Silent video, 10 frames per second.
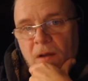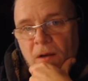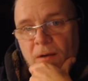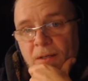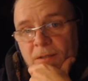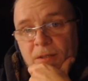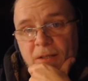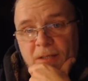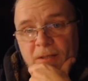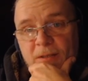Alright, so
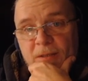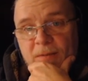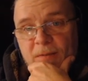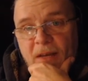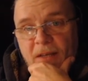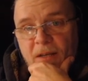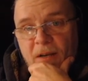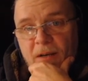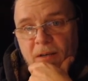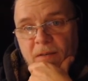that's that
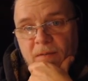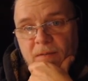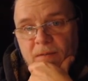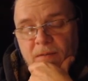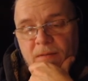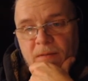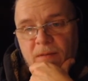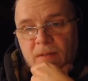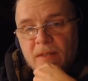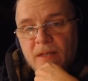card.
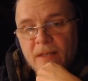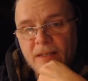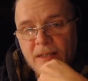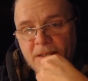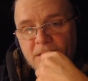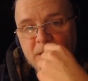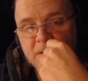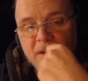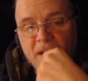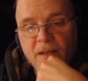I like this
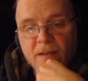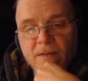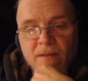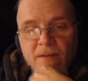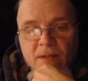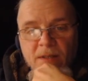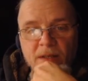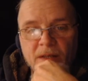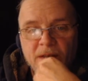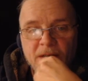little deck.
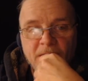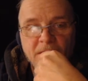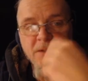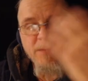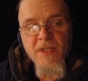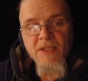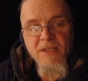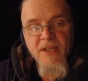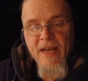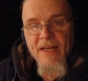And this would be
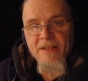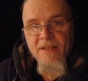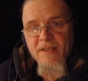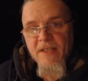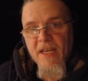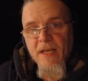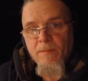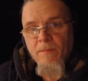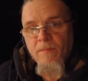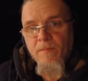easy to add to the game.
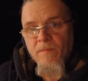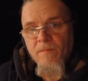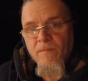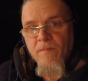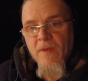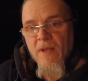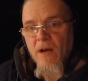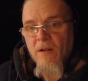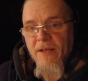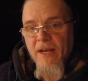
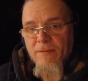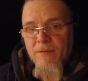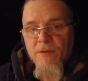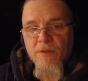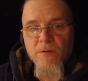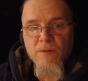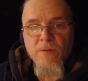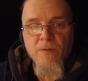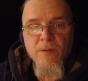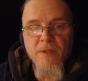All I'd have to
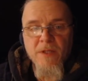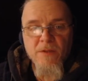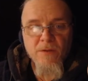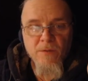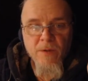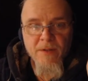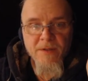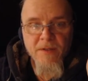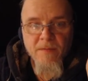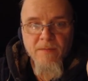do would be to... Where
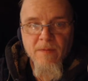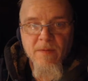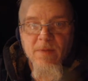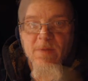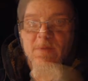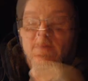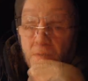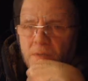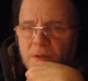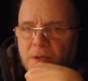is it?
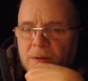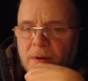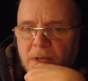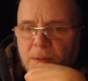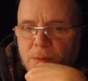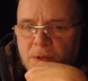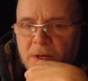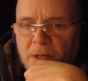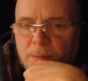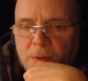Oh, you know where I could put it?
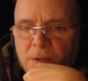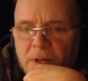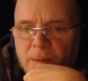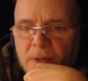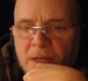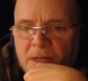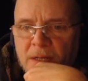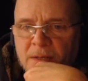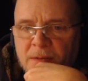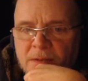I could put it on
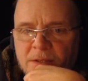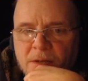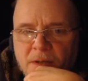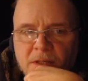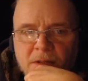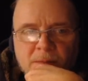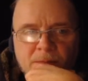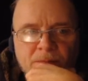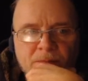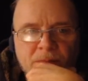my screen.
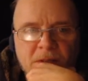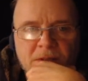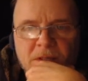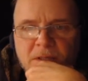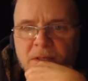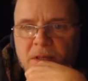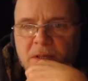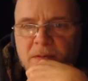That's this thing.